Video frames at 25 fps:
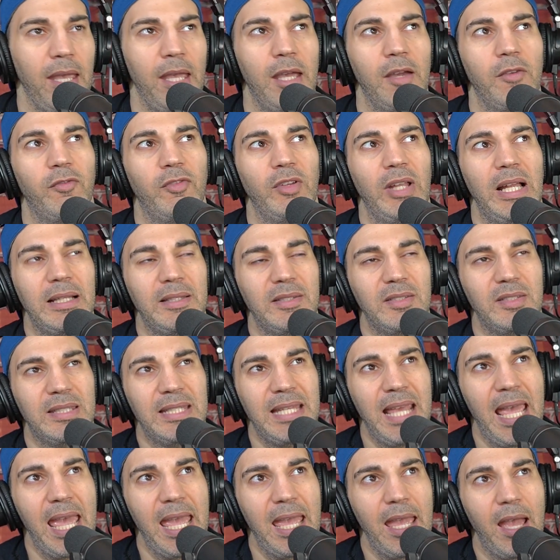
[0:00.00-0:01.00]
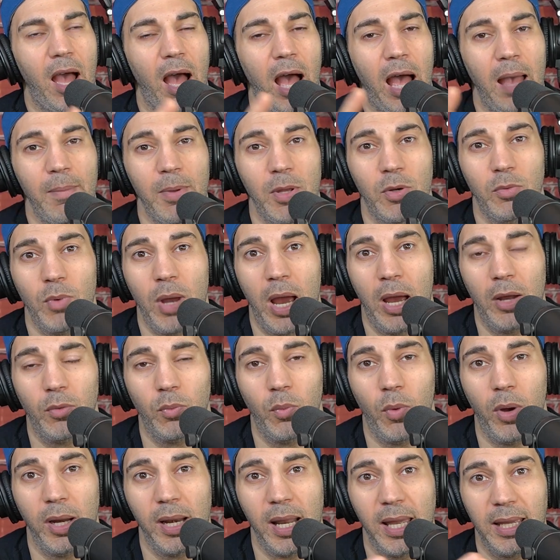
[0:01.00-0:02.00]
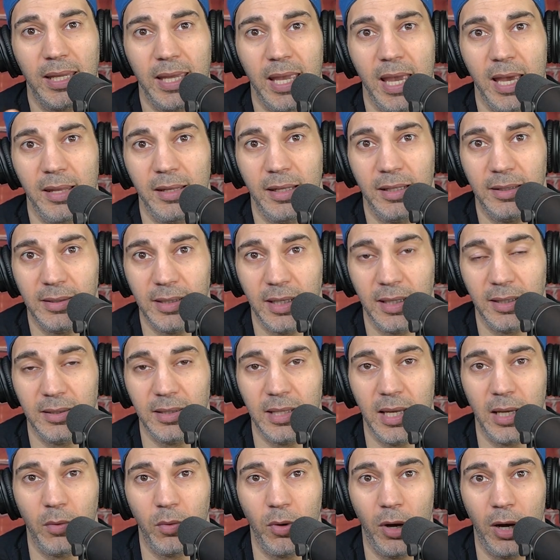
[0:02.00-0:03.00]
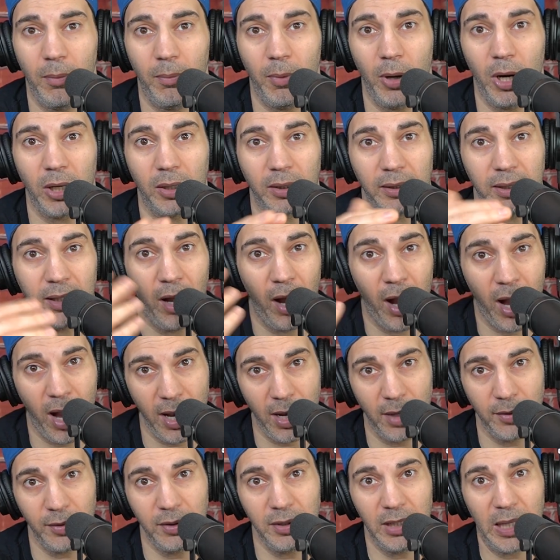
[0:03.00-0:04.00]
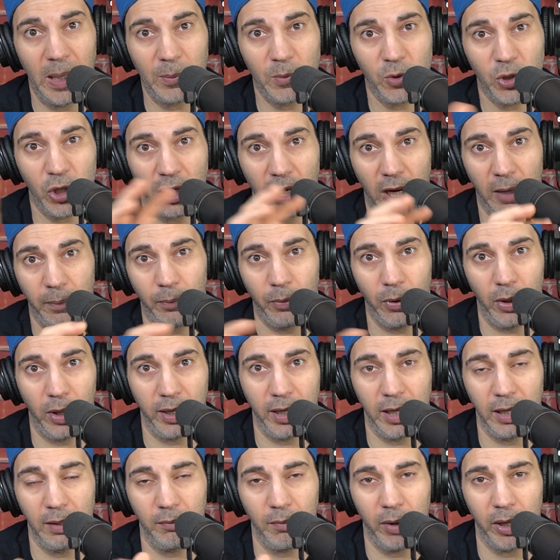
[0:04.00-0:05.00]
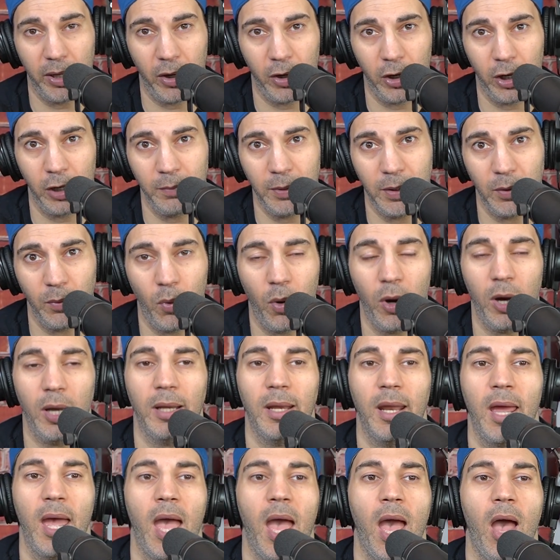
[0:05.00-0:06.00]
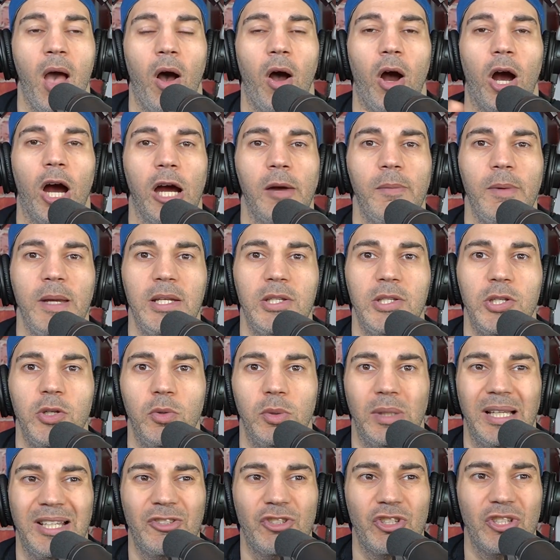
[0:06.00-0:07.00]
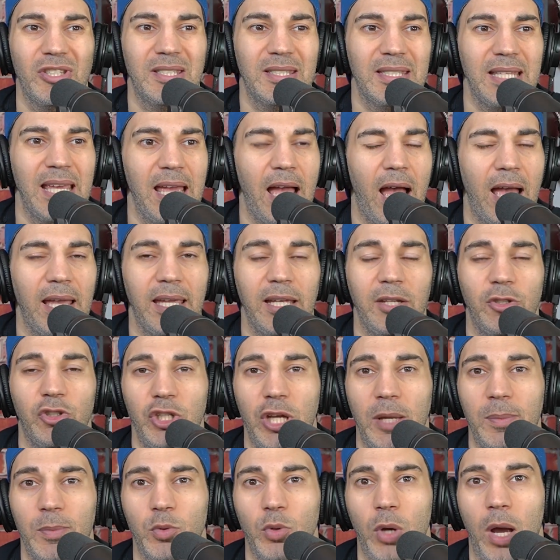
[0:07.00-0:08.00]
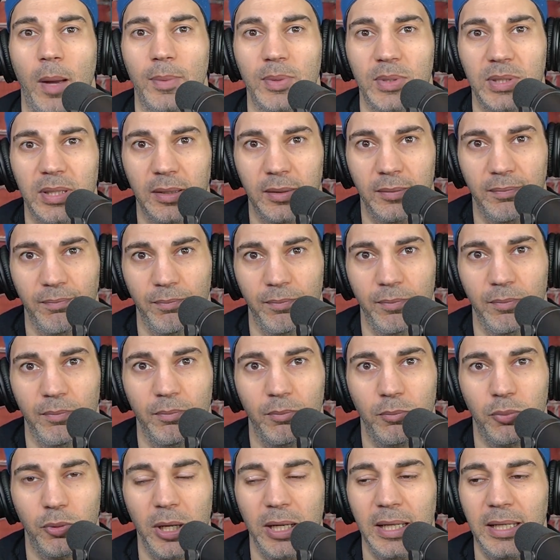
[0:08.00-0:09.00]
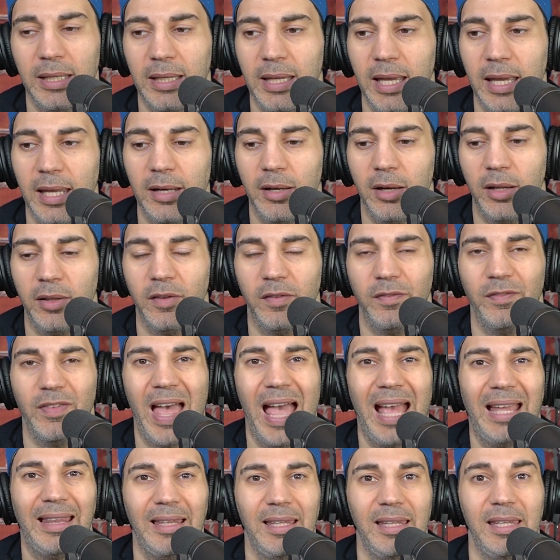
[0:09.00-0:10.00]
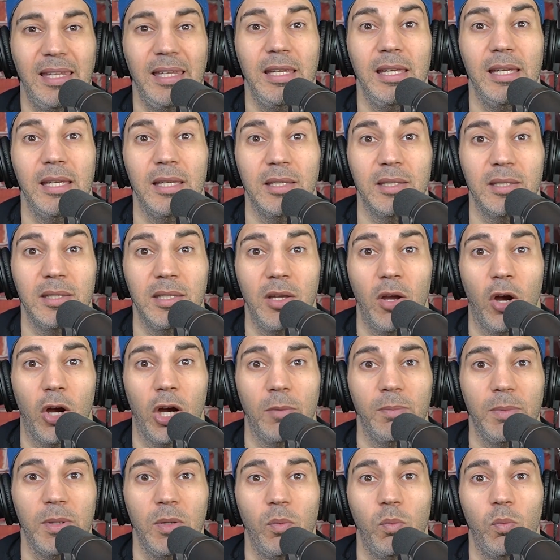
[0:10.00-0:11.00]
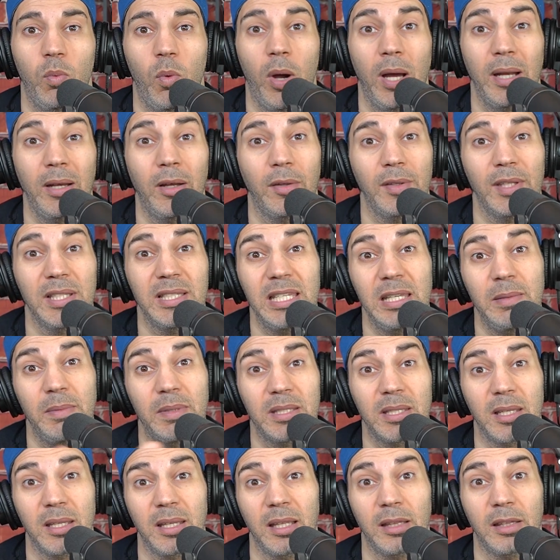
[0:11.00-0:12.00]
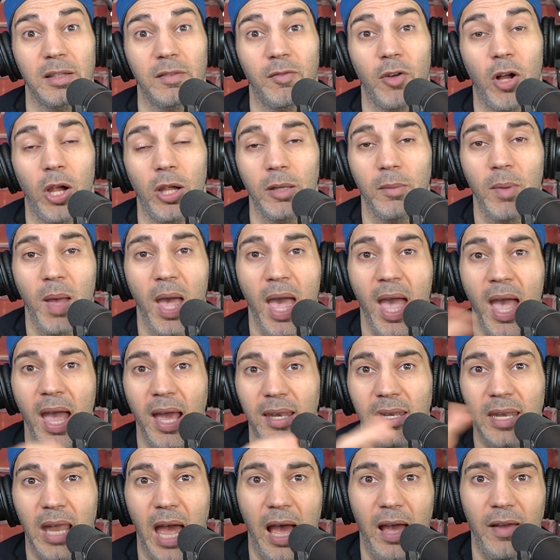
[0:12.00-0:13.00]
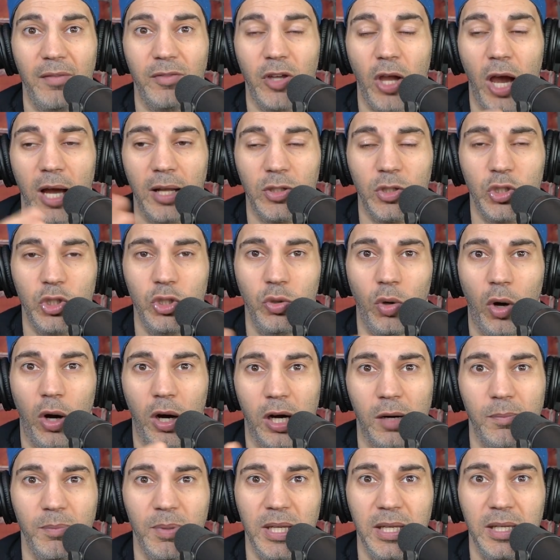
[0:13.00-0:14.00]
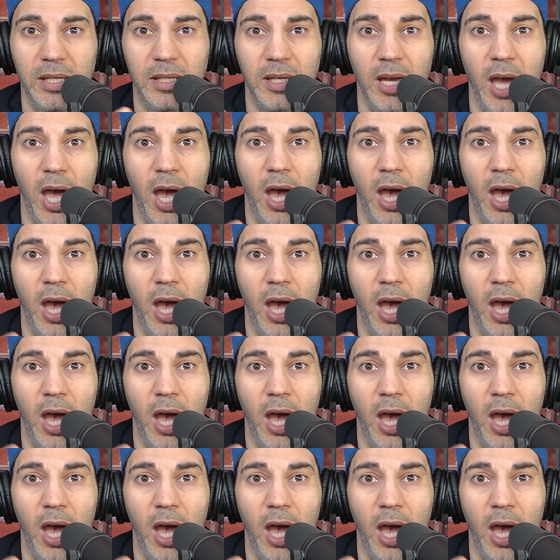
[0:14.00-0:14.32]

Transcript: if let's say I'm in round 1, I get, let's say, Saquon Barkley. High on the depth chart, I plug in my RB1. RB2, let's just say I get James Robinson, predicated on the fact that he is the RB1 on the team, is going to get the volume. Now I've got two of my